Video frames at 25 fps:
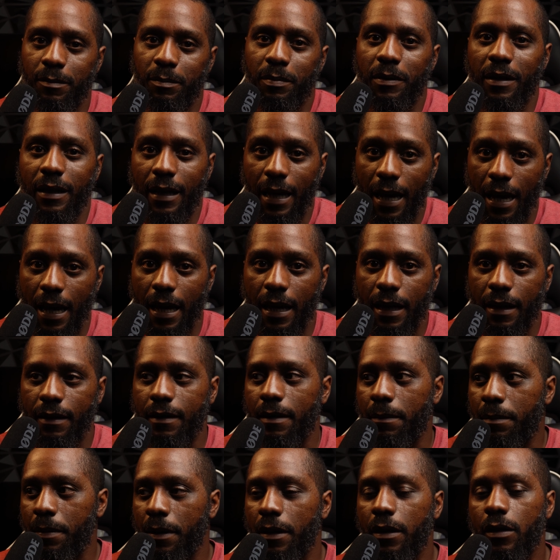possibly PA
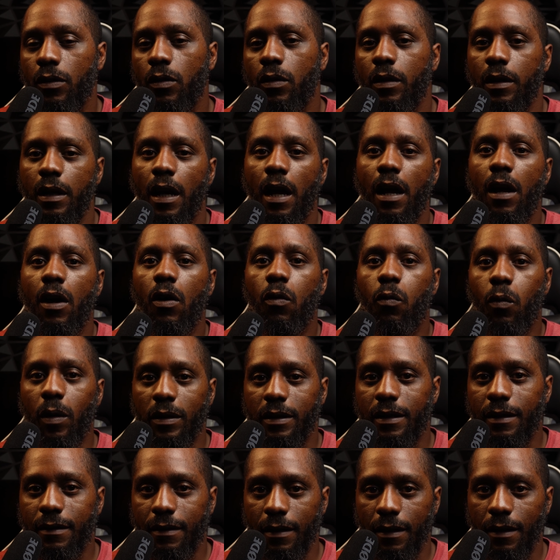depending on
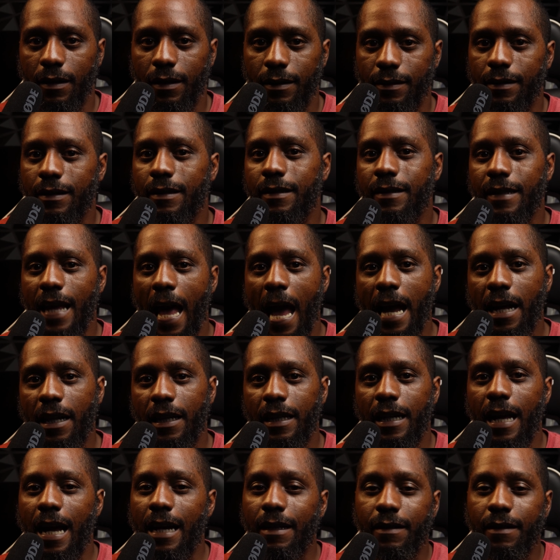what the deal is exactly.